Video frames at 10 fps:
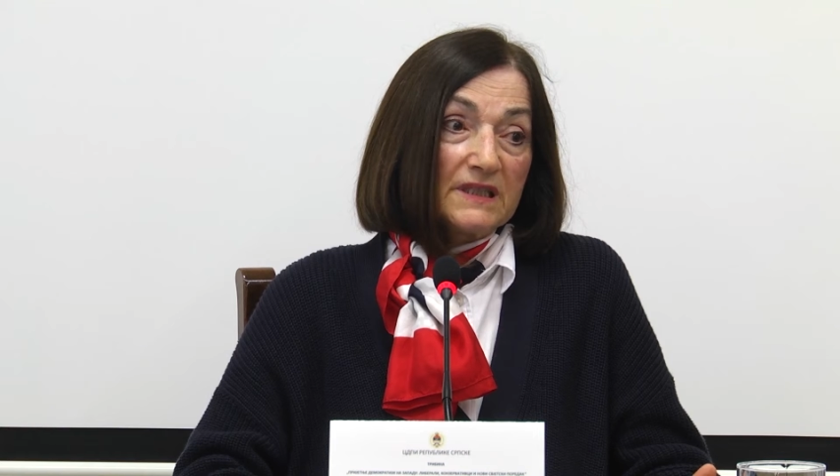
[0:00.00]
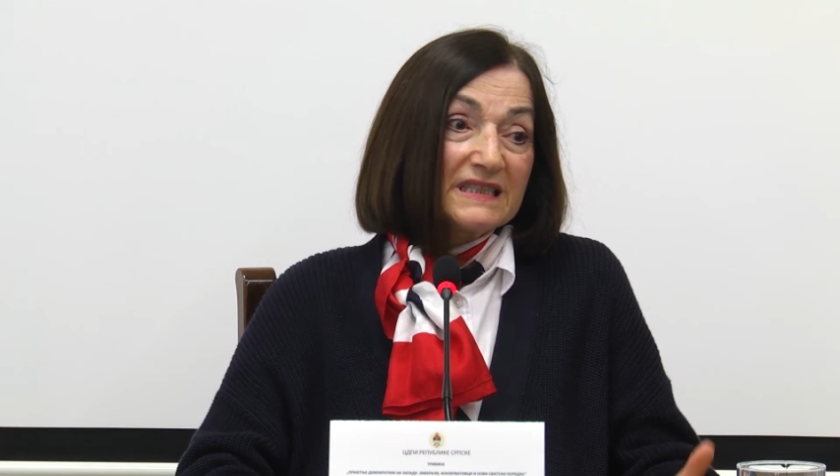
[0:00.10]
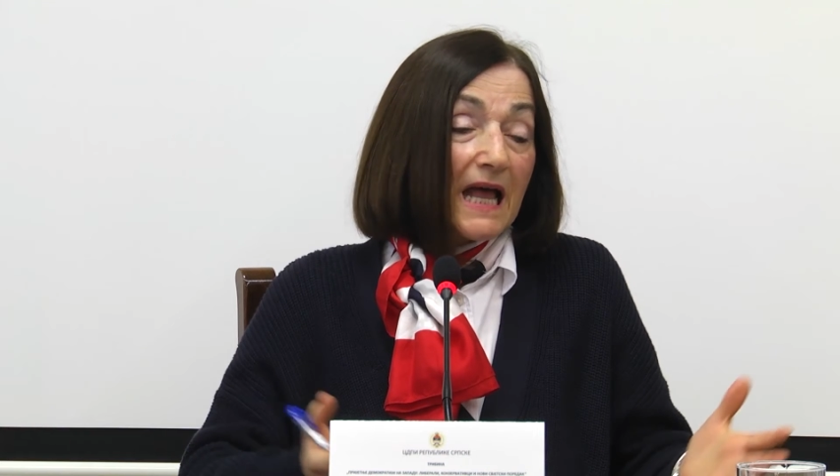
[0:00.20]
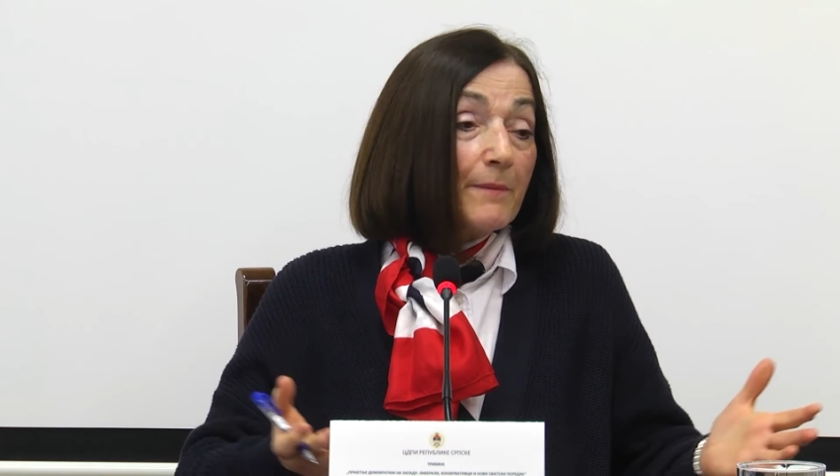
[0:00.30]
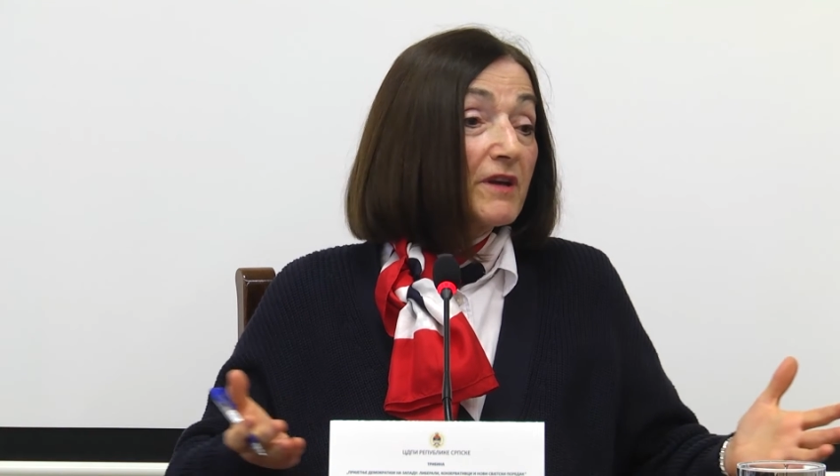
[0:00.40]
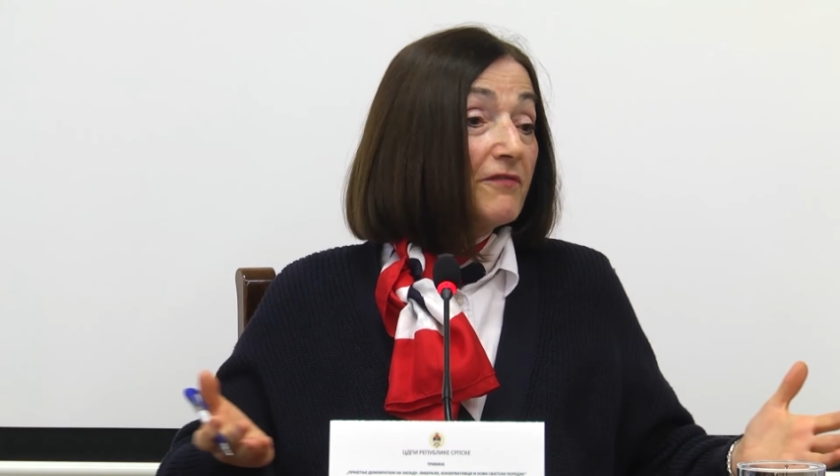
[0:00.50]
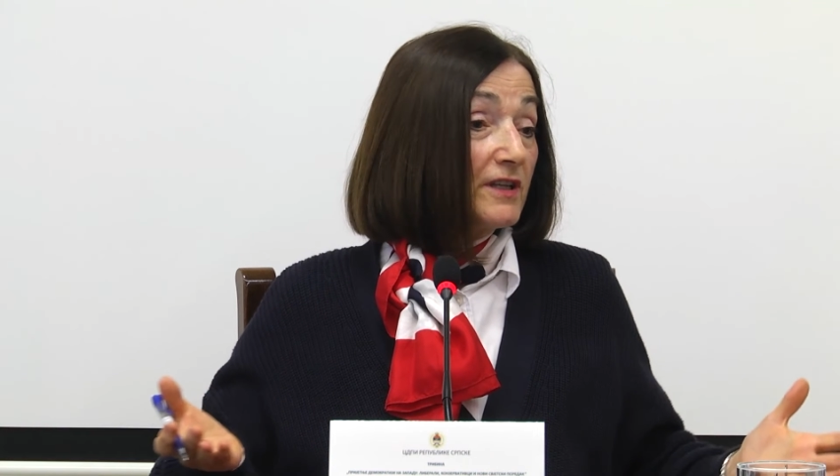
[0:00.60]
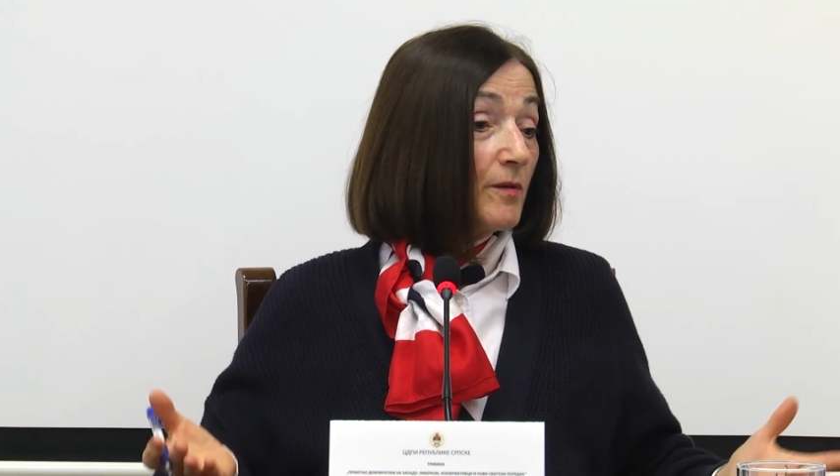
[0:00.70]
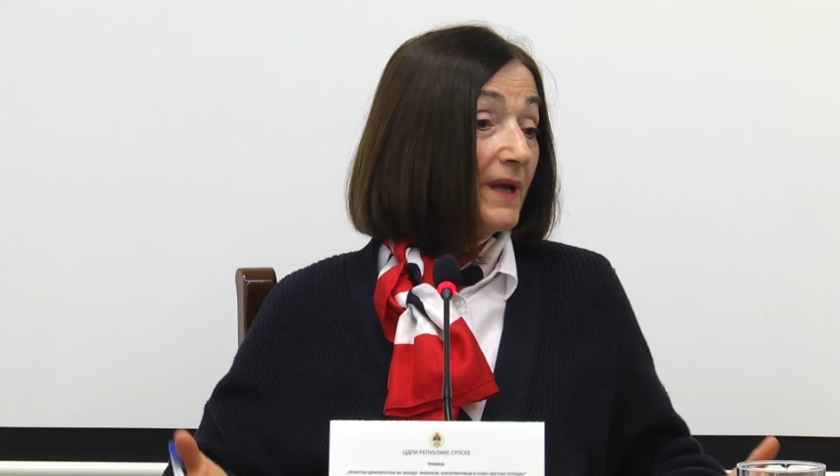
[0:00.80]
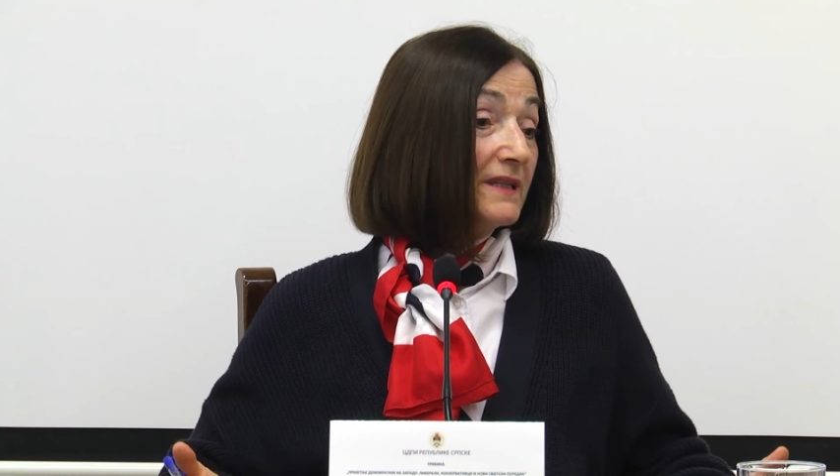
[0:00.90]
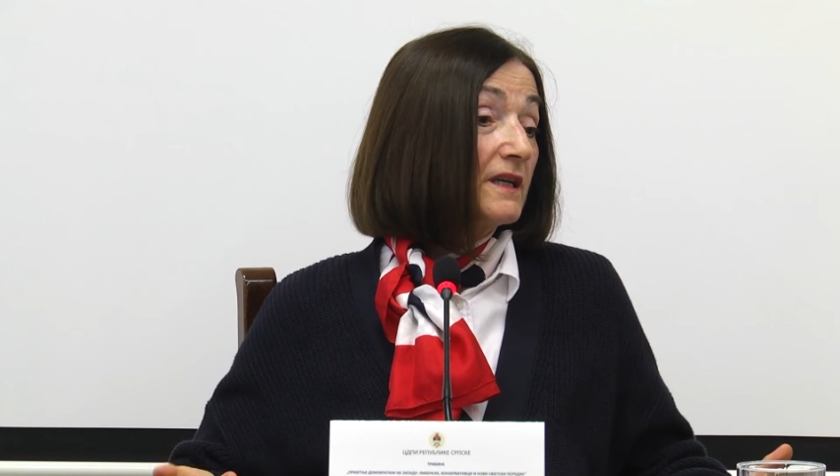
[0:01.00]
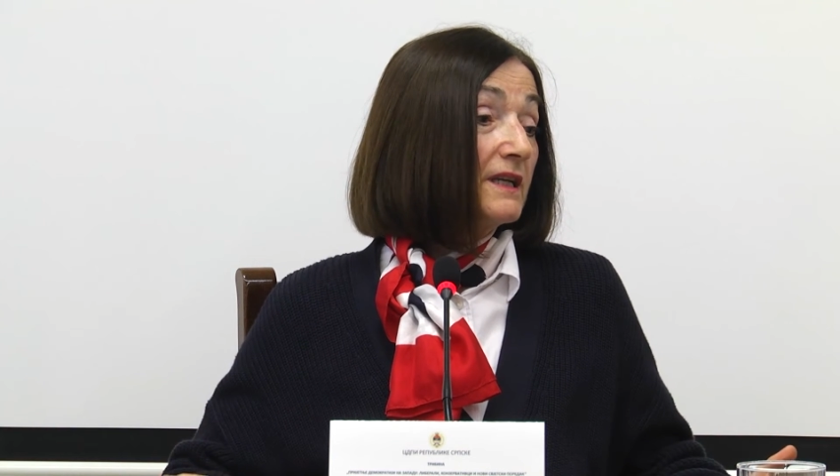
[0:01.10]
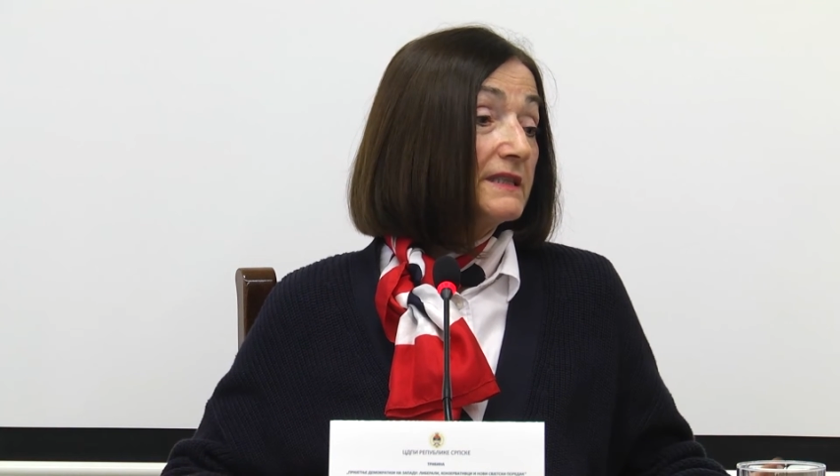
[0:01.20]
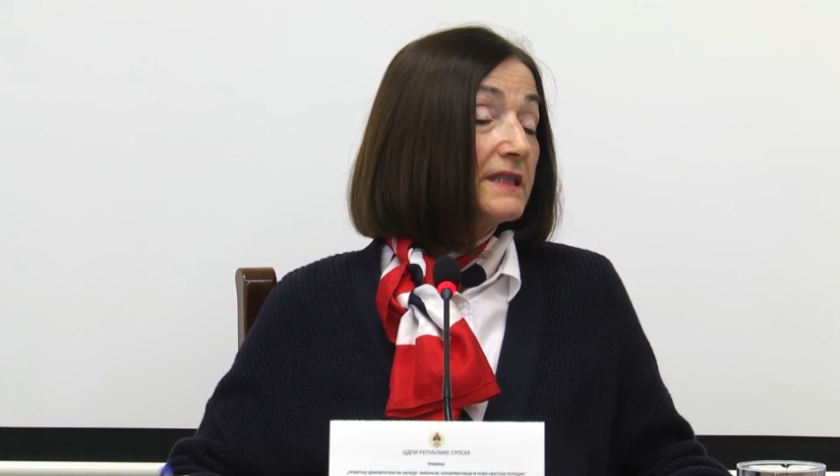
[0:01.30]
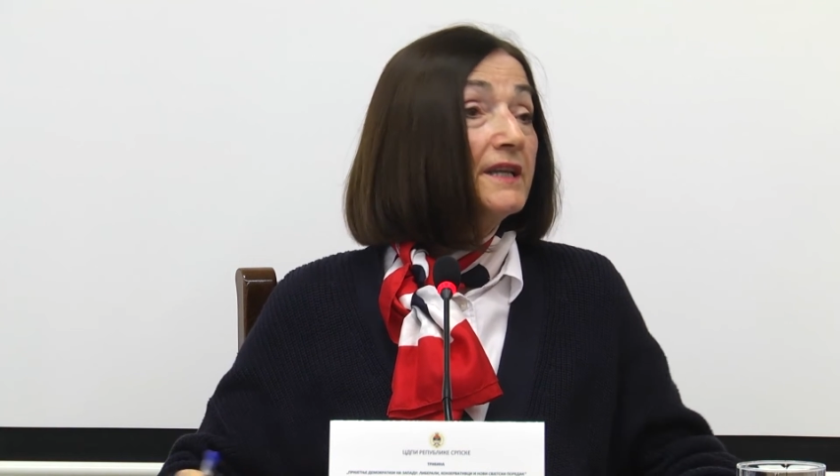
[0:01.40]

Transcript: Islamic fundamentalists.